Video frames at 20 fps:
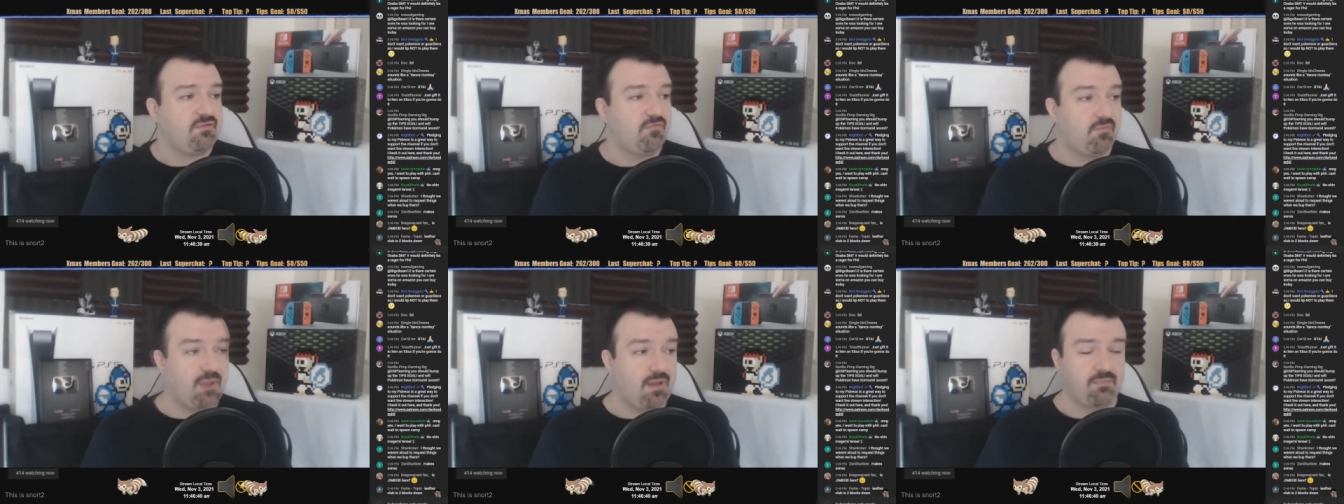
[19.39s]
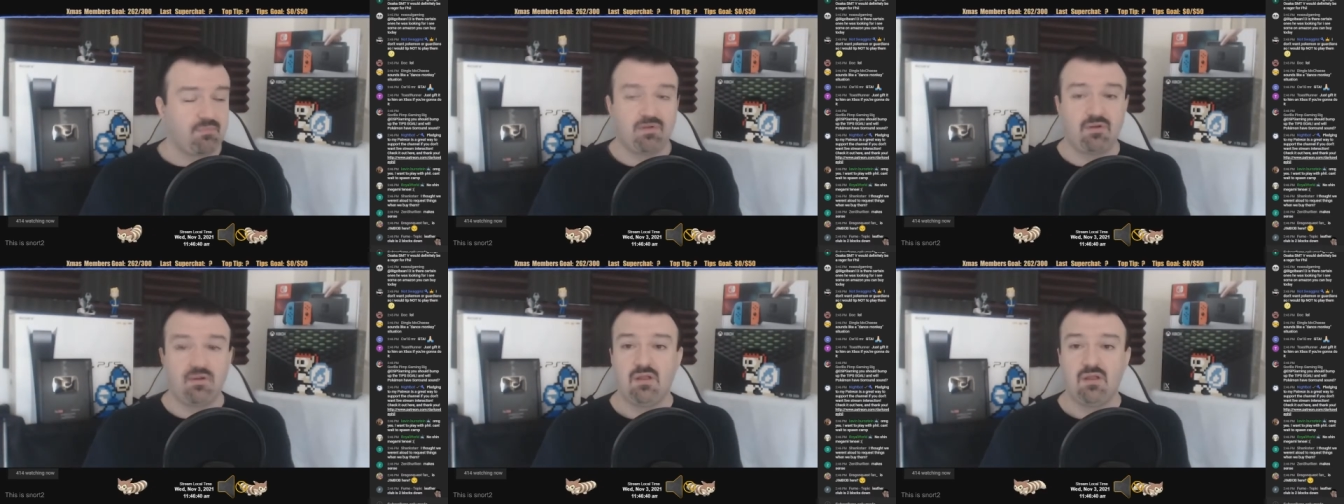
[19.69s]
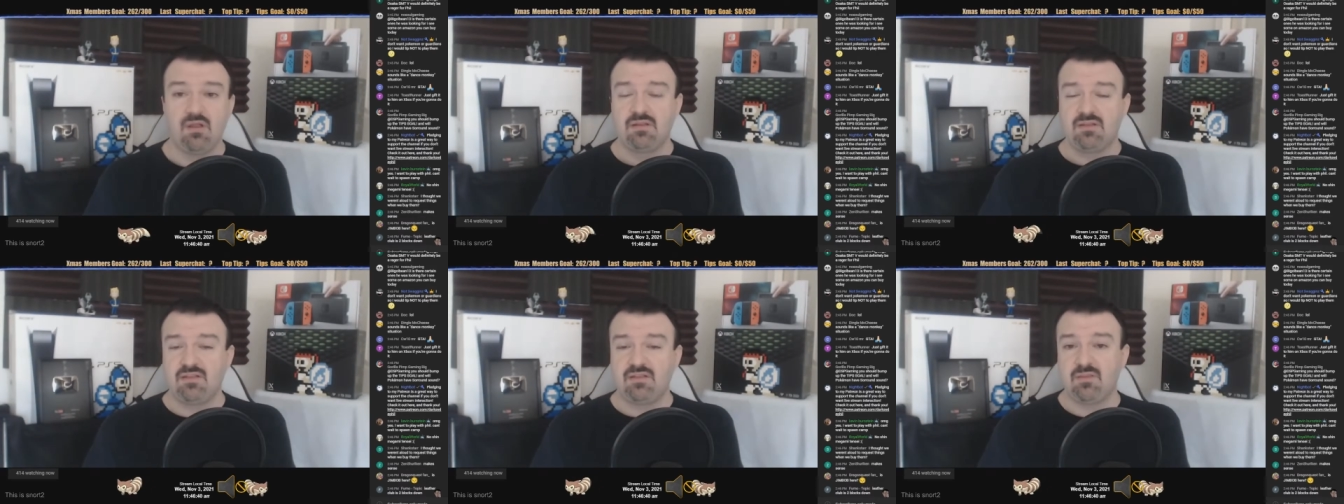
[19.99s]
Remember,
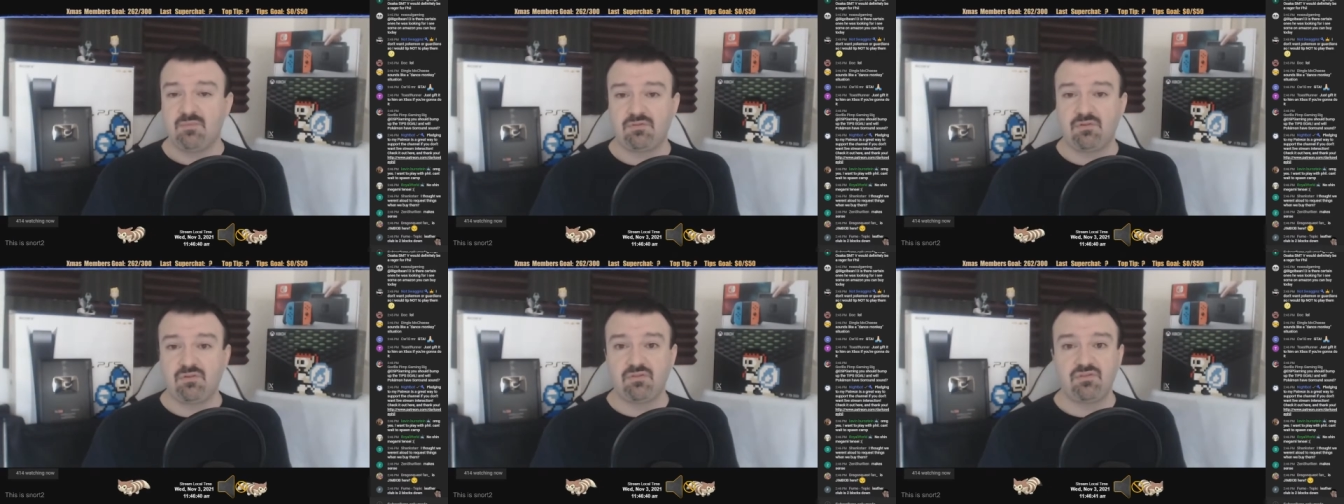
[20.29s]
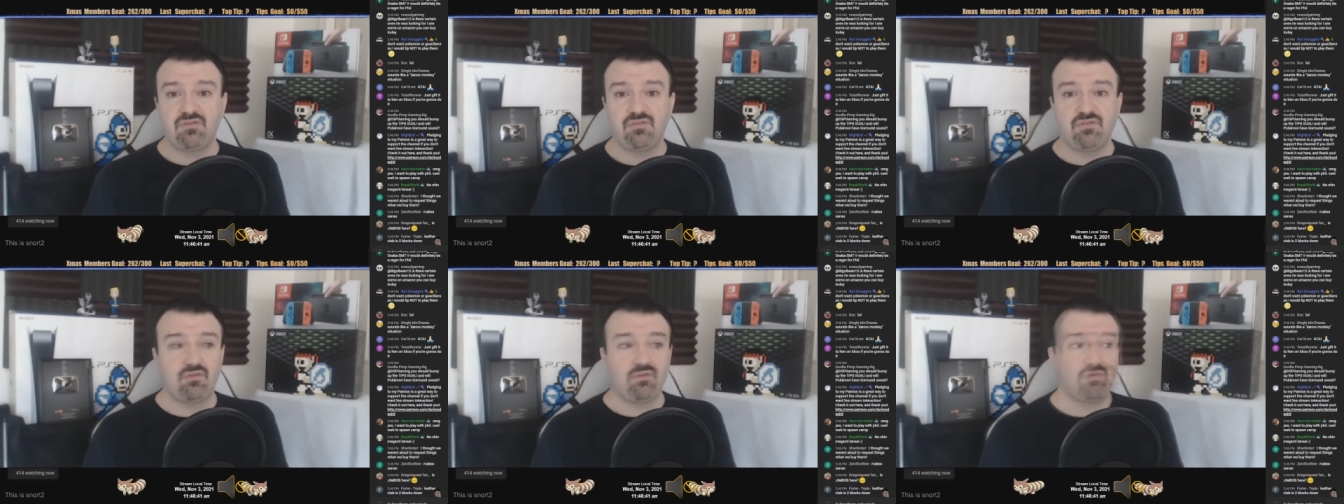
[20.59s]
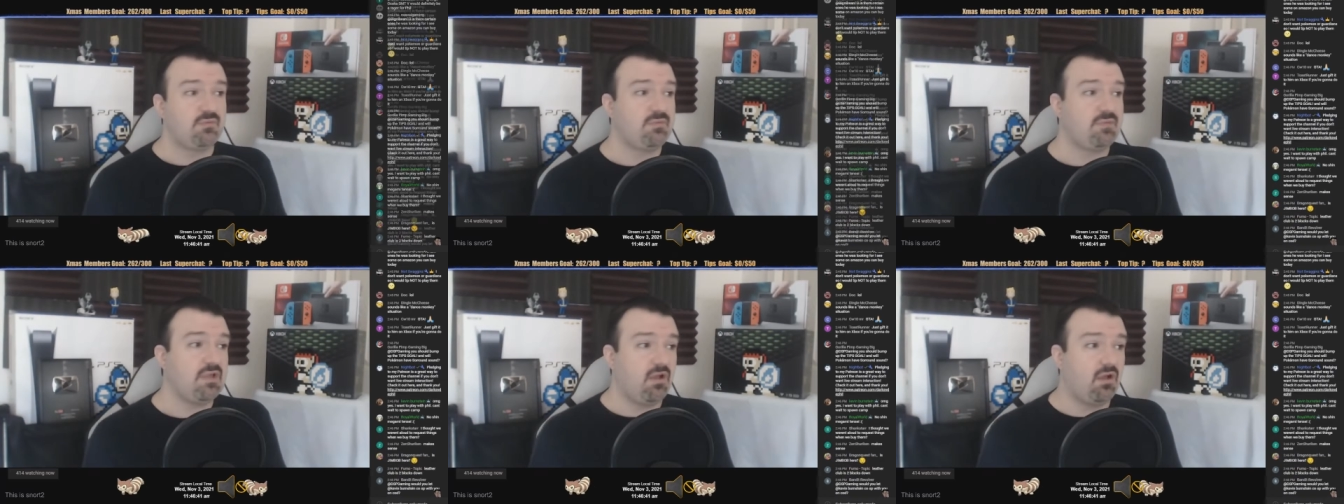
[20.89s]
the tips goals used to
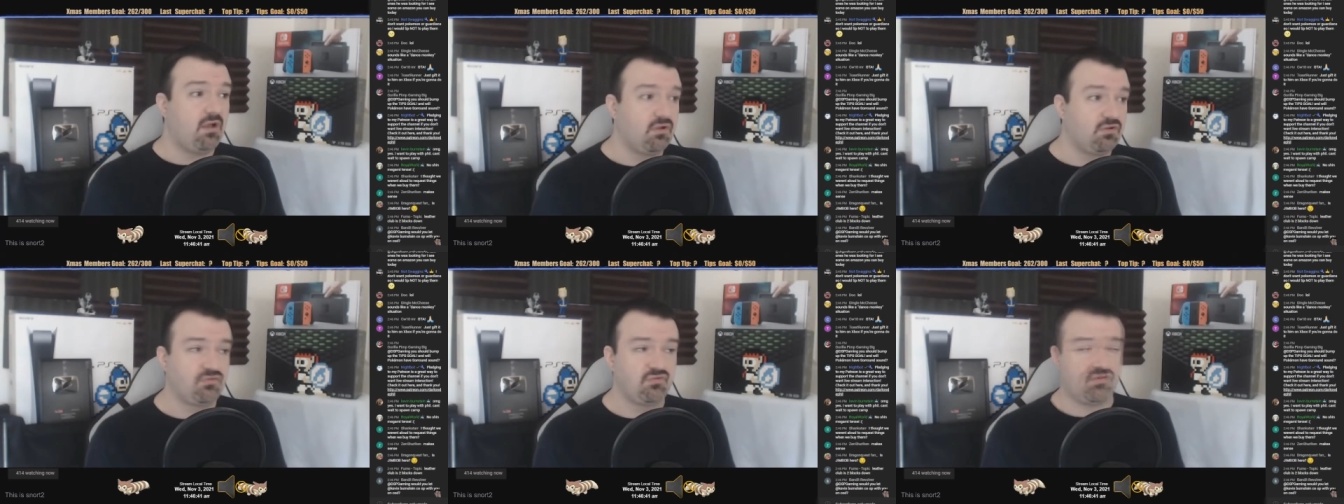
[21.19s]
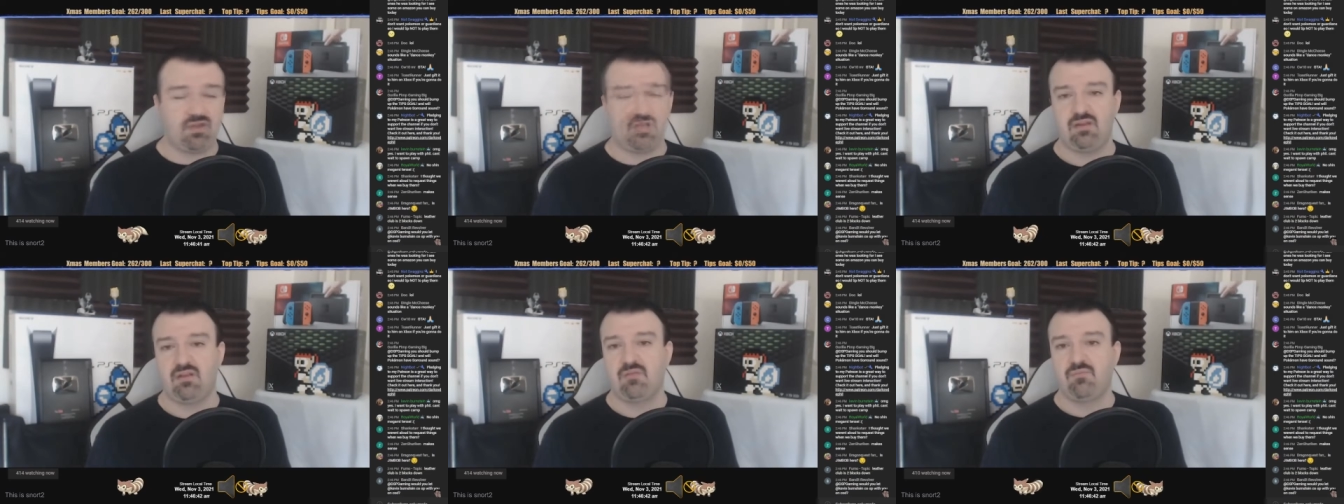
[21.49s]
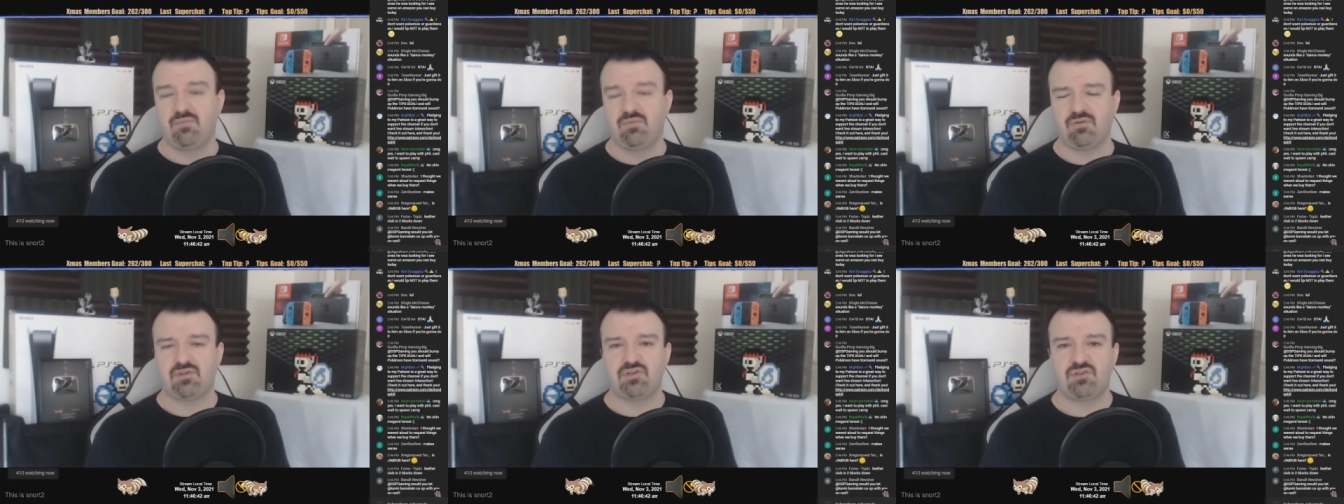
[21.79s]
only be $100
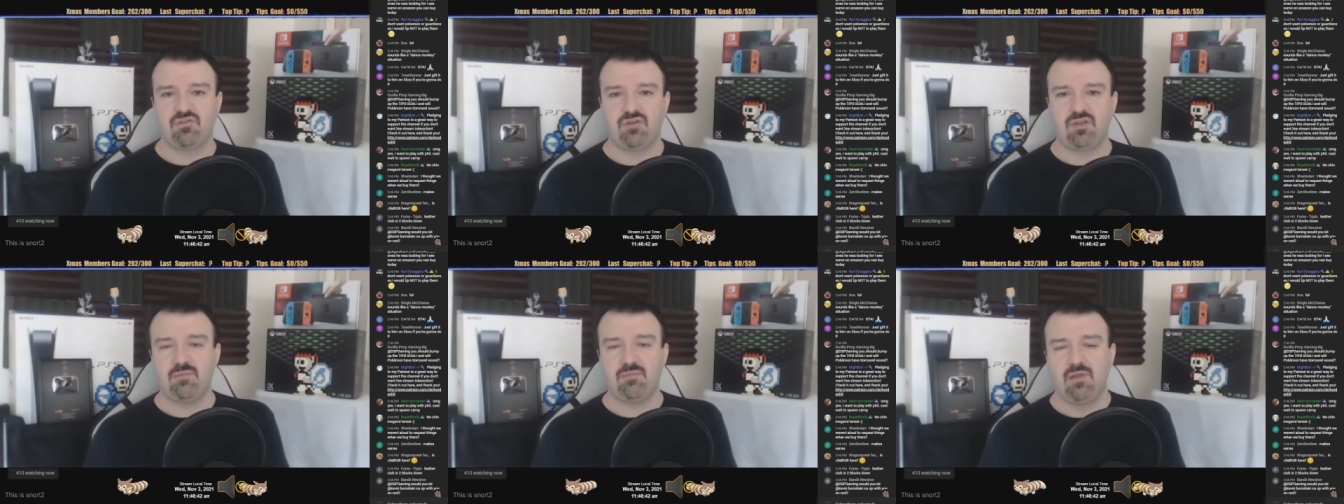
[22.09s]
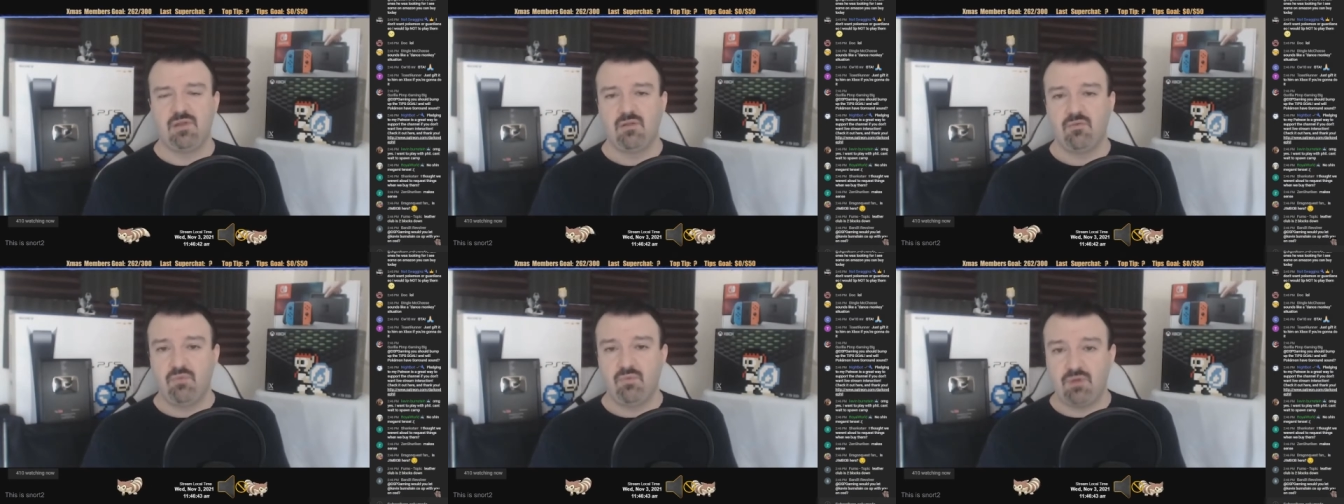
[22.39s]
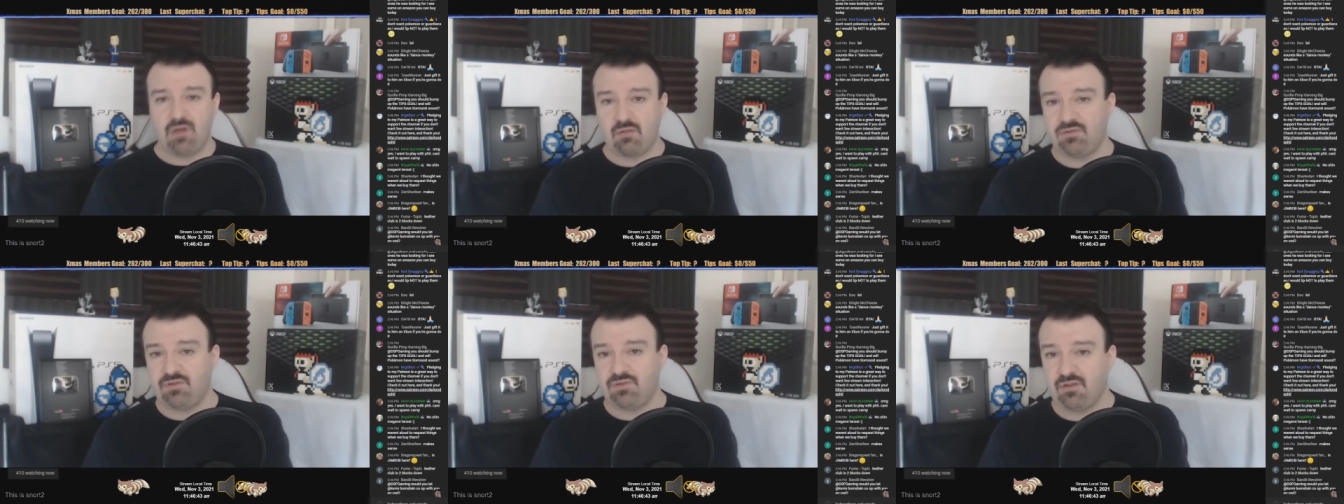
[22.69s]
per stream when
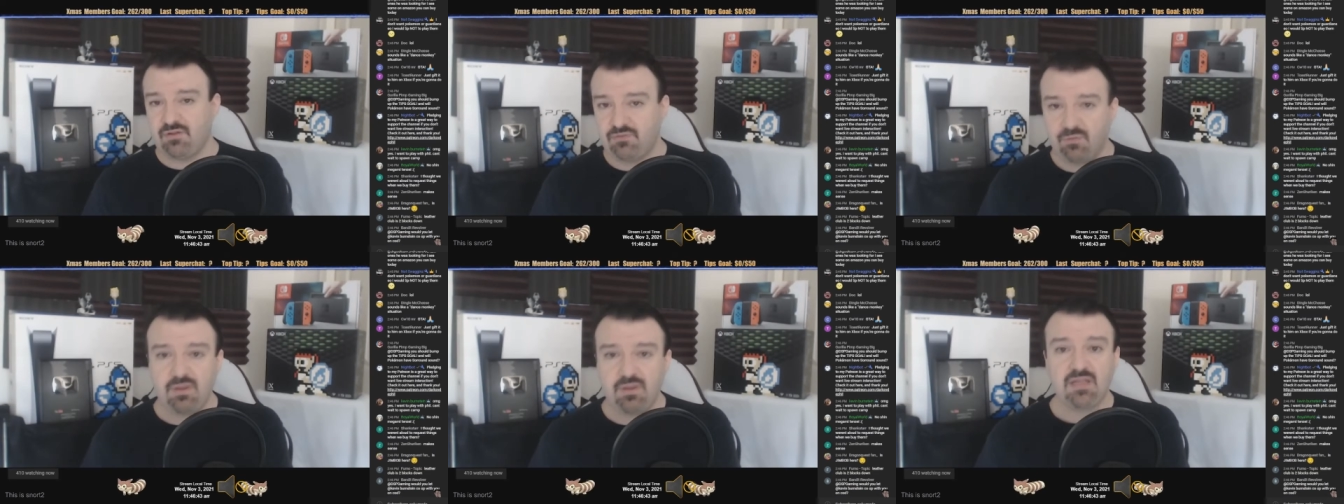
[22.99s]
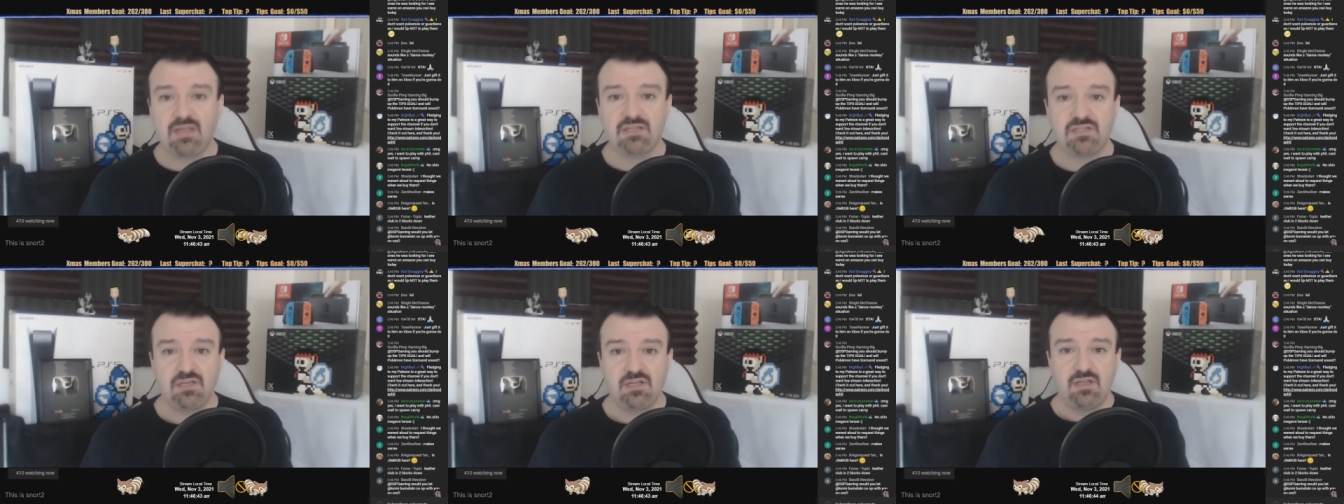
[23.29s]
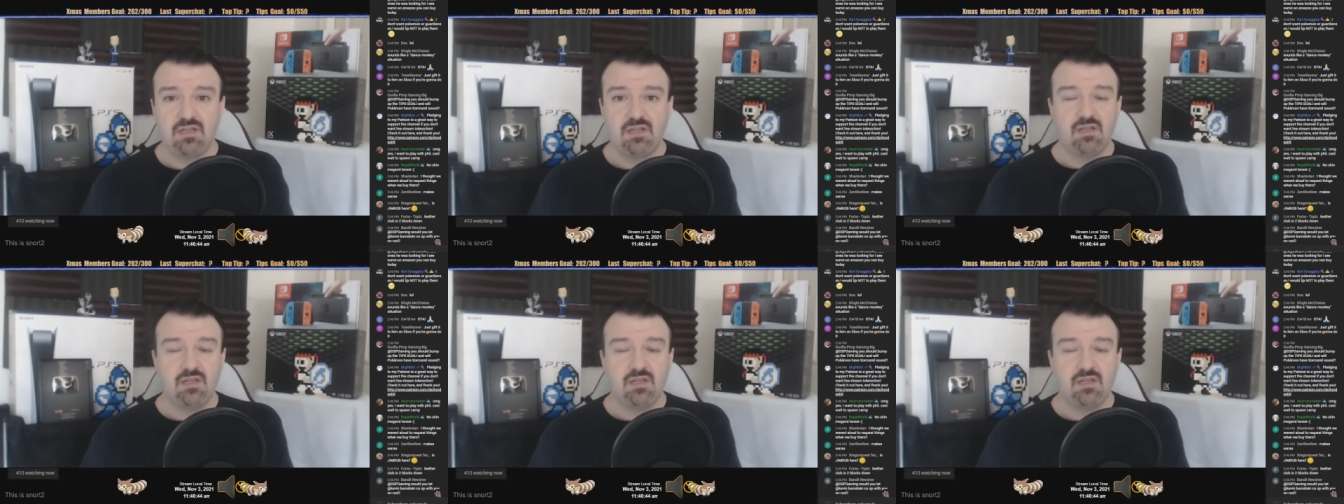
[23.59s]
I was on Twitch.